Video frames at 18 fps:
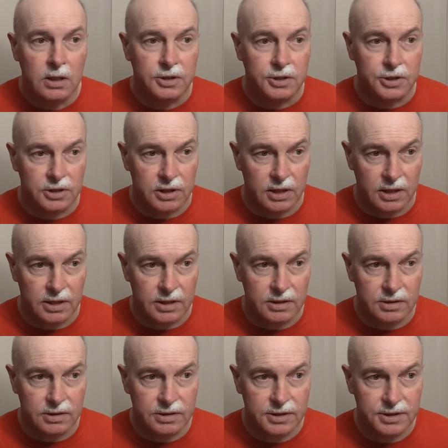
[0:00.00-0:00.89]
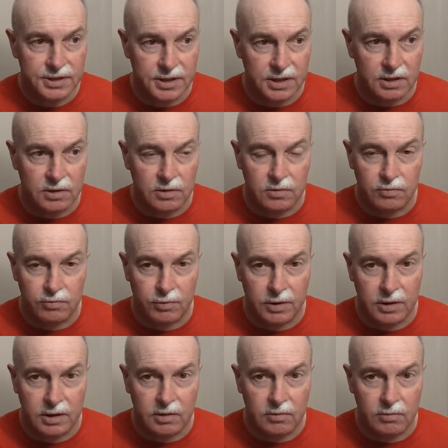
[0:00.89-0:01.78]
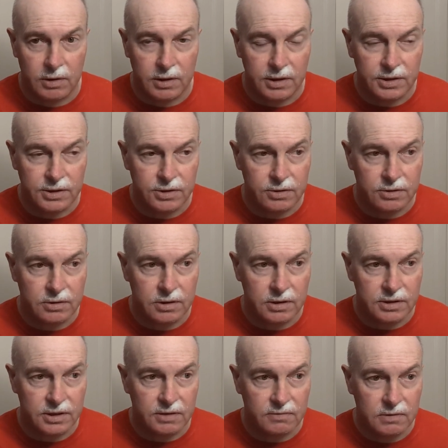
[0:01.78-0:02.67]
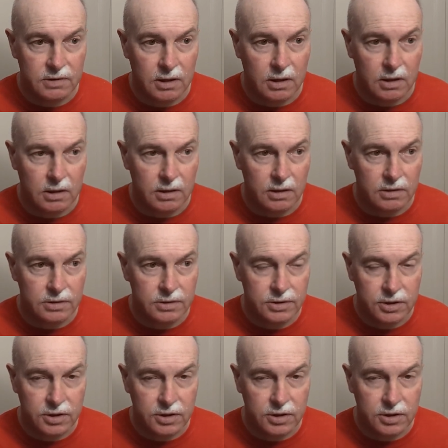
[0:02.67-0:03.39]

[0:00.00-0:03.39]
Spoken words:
Gillette single ring razor, as they would call it,